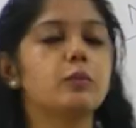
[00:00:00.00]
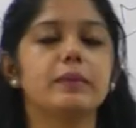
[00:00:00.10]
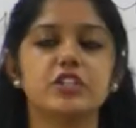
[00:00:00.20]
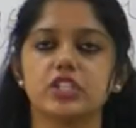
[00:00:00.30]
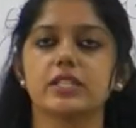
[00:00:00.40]
So,
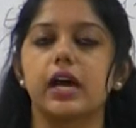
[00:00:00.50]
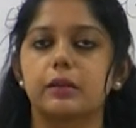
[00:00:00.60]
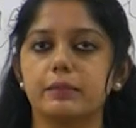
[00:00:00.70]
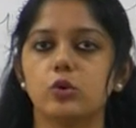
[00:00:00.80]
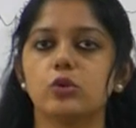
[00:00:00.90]
Mission
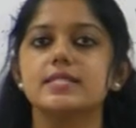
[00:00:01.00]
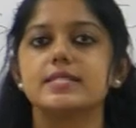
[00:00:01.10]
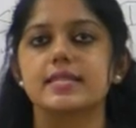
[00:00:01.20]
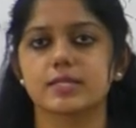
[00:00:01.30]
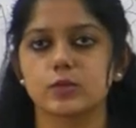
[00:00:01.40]
Karma Yogis
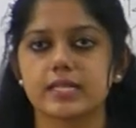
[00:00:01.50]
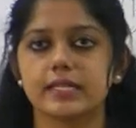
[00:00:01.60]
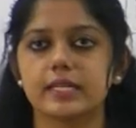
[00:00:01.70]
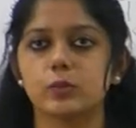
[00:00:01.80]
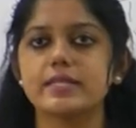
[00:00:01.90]
is
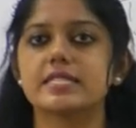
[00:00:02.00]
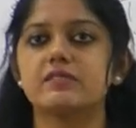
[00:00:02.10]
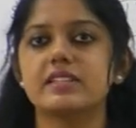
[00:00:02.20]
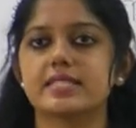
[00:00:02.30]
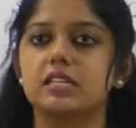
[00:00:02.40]
associated with
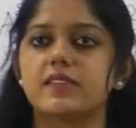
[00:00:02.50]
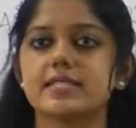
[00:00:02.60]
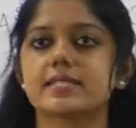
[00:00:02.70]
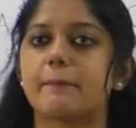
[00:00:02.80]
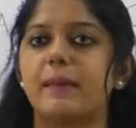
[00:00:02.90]
civil
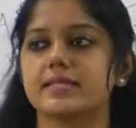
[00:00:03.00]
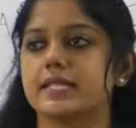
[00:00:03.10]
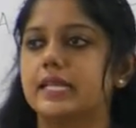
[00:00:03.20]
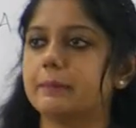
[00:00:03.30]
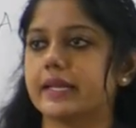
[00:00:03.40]
service
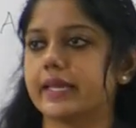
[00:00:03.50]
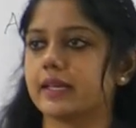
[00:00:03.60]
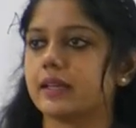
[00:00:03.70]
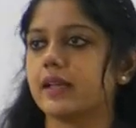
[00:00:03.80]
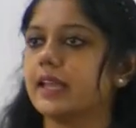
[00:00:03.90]
capacity building.